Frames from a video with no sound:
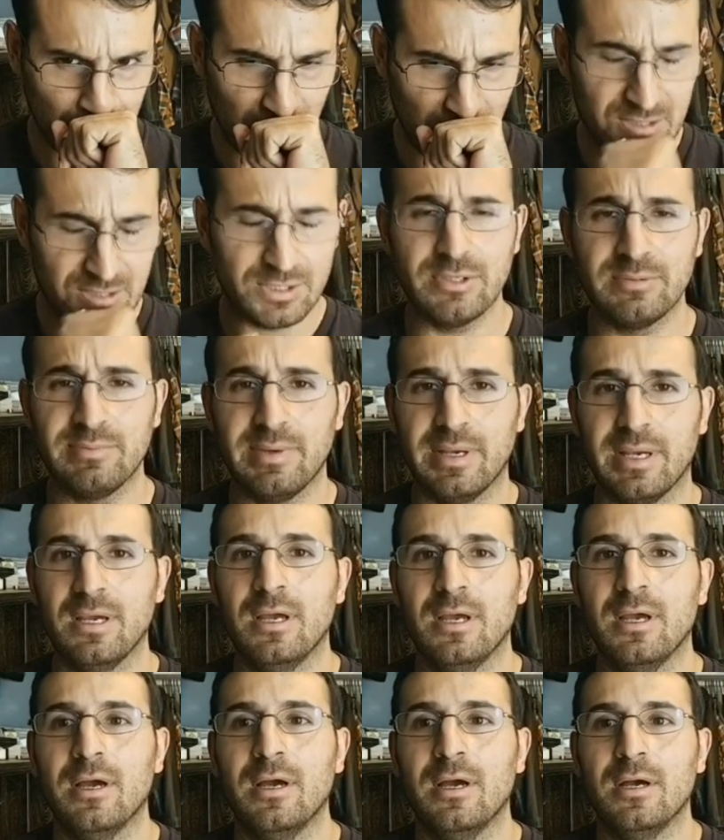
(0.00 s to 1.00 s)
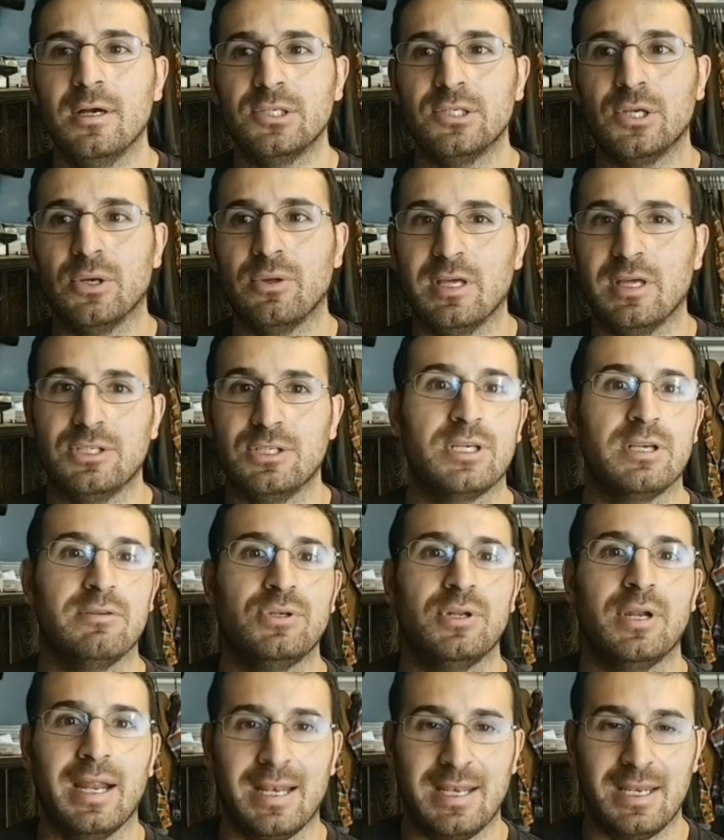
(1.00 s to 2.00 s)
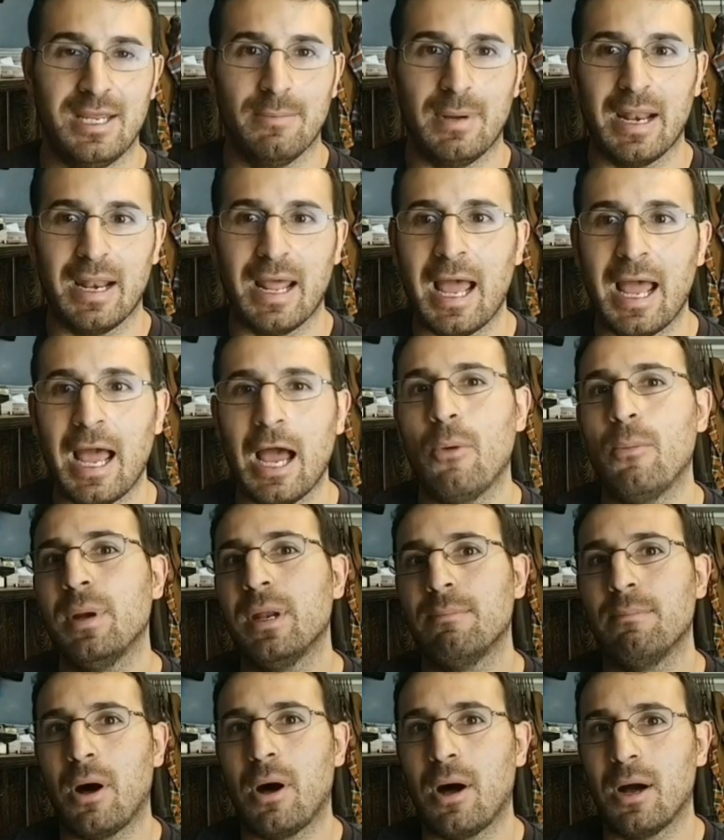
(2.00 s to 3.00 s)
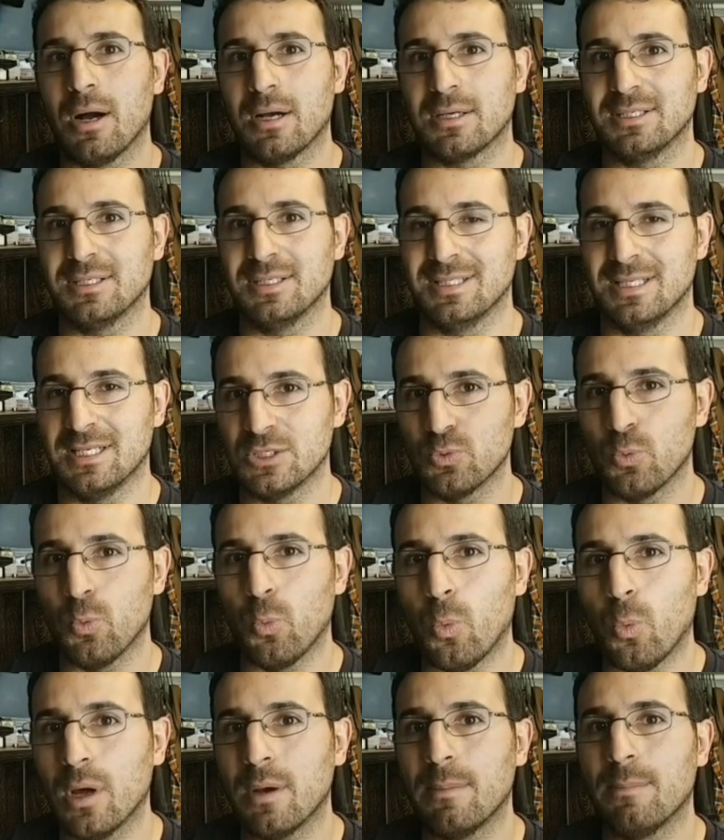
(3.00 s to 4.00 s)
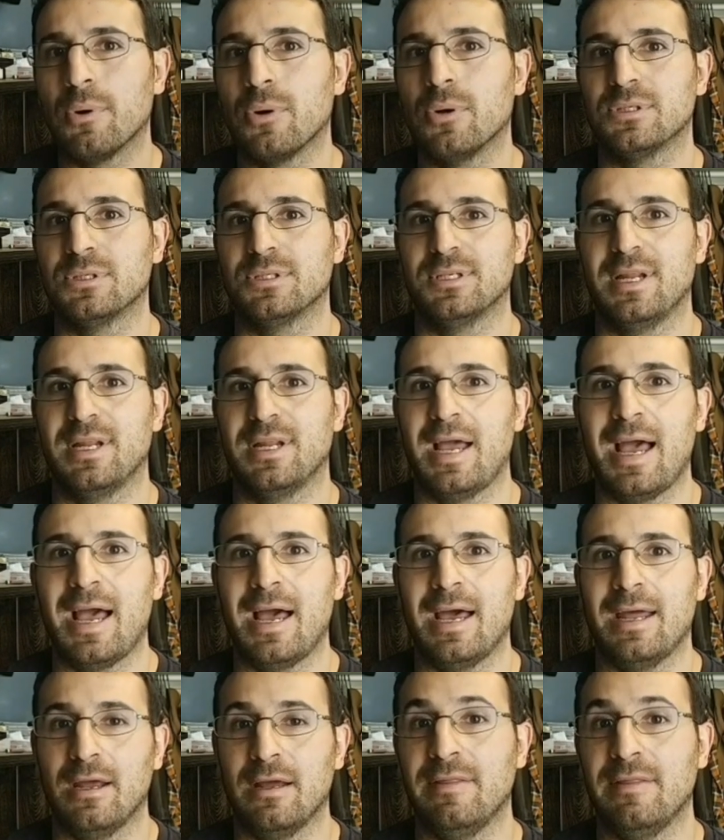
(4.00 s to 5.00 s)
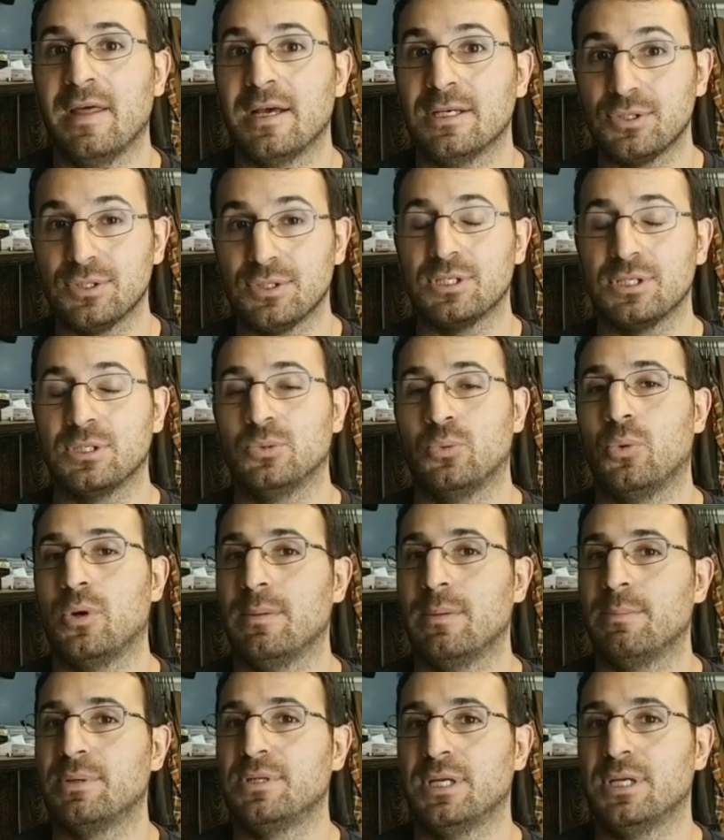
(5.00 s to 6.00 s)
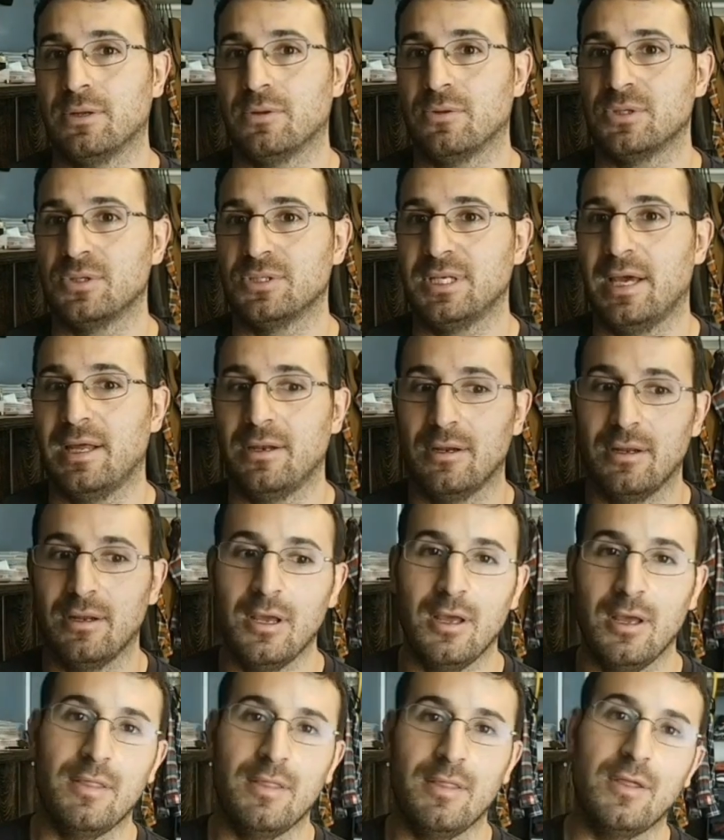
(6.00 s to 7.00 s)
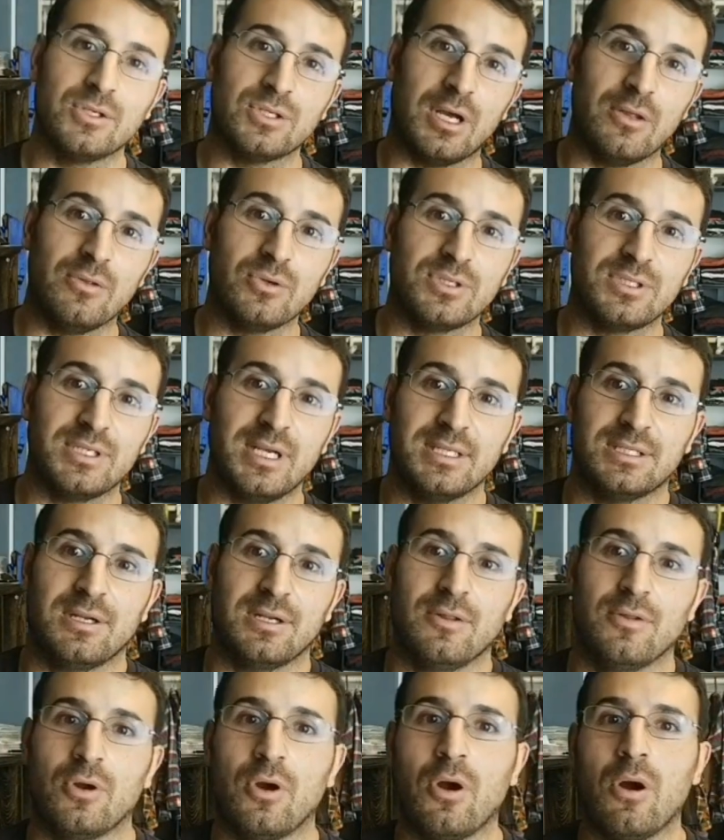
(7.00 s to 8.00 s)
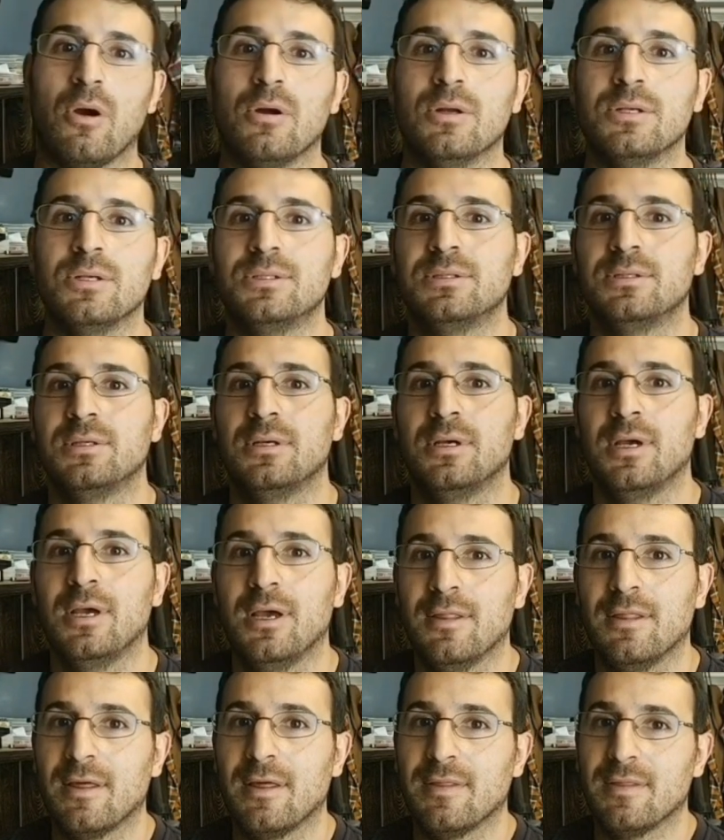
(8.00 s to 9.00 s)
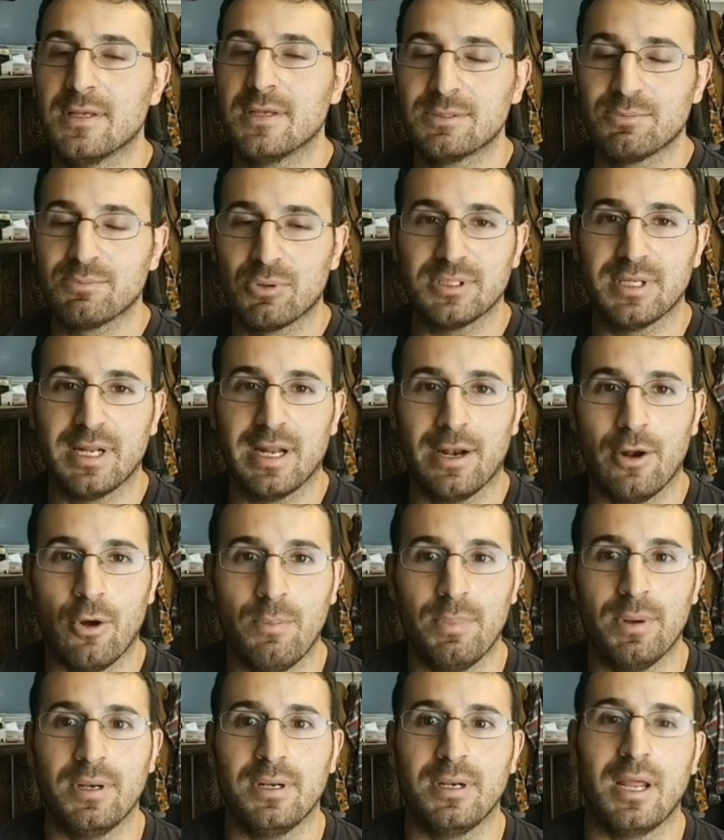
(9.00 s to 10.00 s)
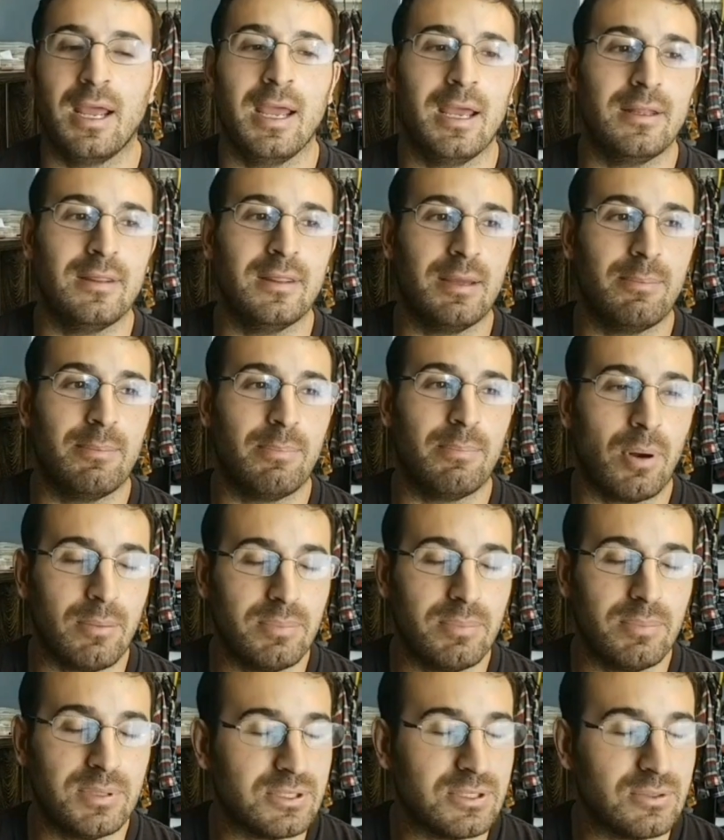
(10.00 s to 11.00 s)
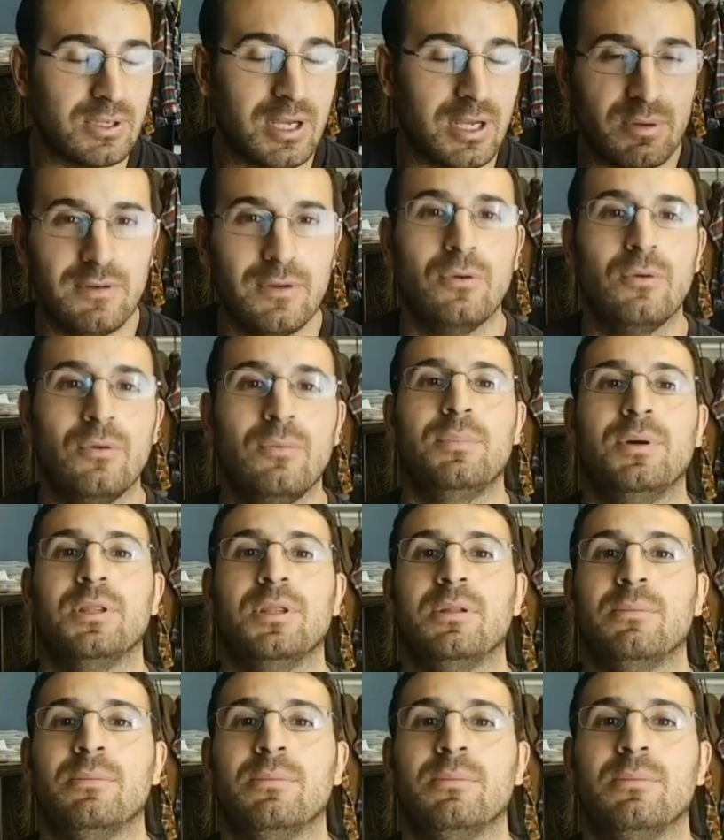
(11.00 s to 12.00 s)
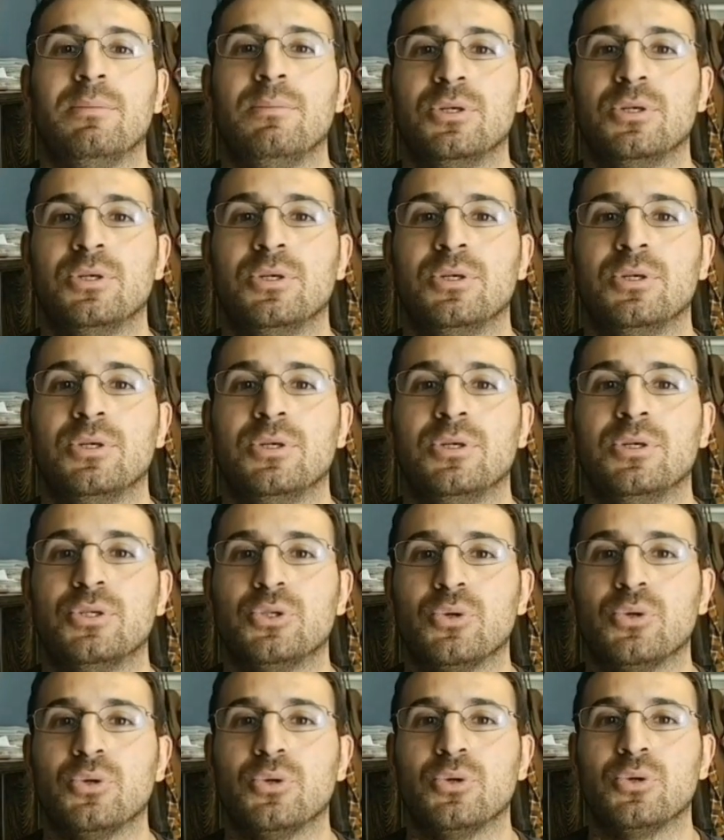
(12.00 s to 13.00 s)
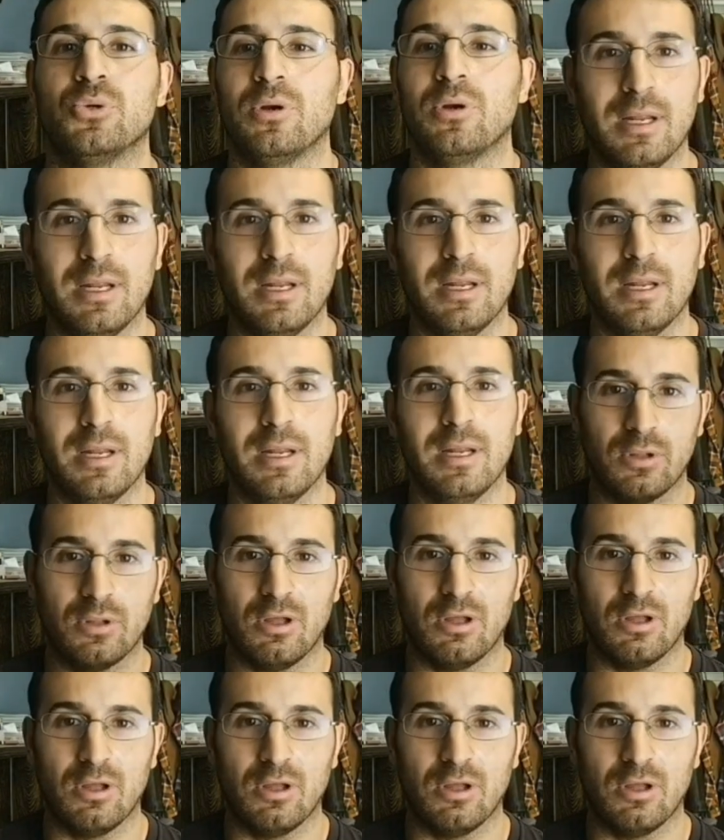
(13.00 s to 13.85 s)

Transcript: Excuse me. So that just gives you an idea about how many boxes this one person had, and that's just this one particular set. There's other sets and other cards that this person had opened, and they probably still kept a few, but the majority they graded and sold off these boxes